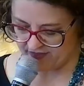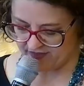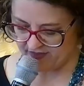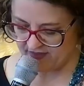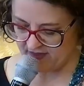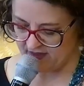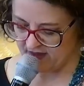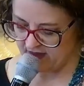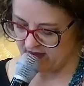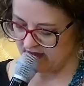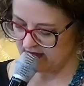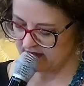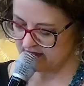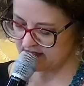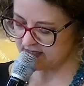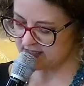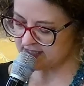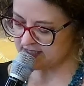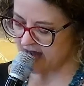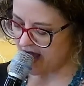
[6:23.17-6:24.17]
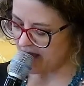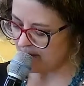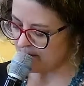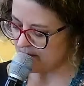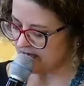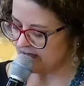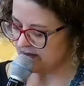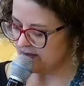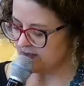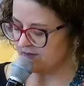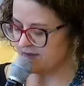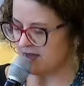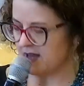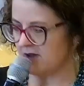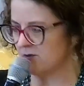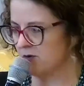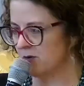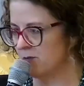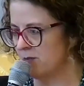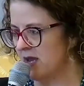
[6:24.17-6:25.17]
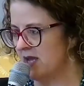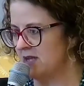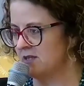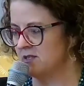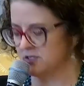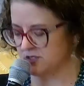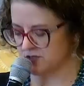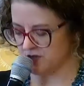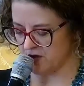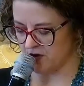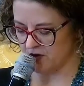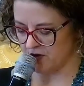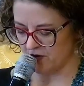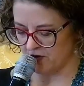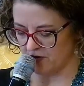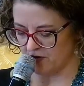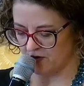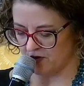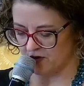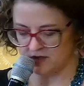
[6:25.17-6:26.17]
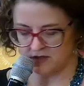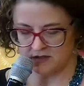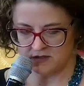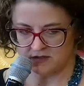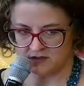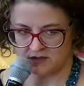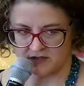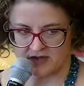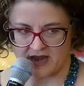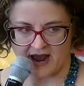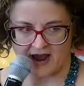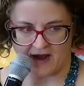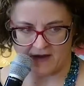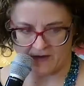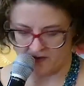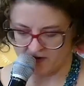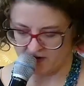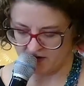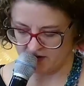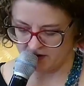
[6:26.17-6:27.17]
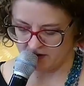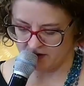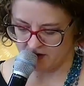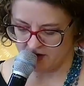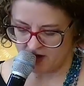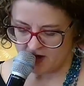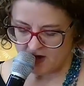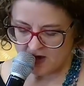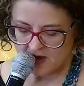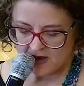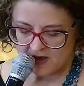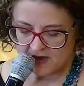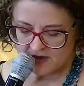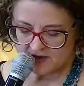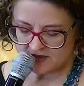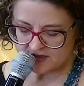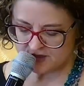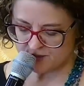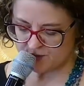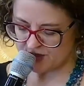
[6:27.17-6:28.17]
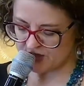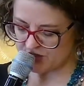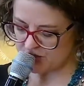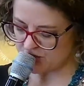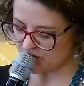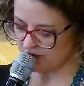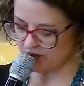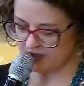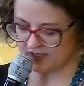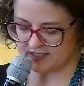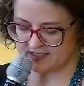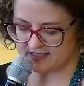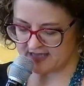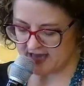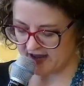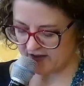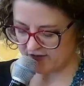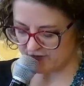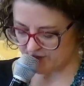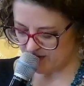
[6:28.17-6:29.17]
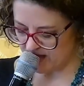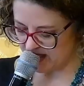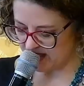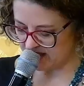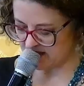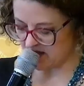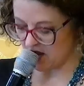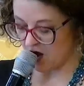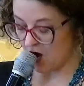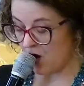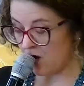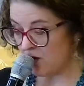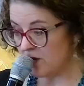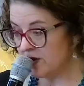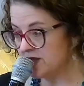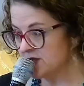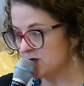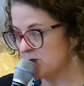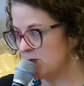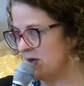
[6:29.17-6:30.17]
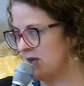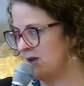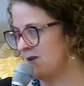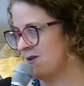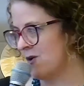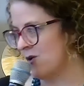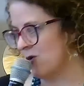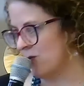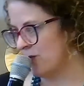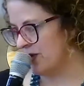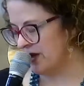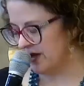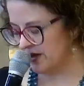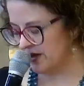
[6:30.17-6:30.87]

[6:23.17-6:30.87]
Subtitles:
But creating a safe space is to call each of their friends what they want to be called and to keep their confidences.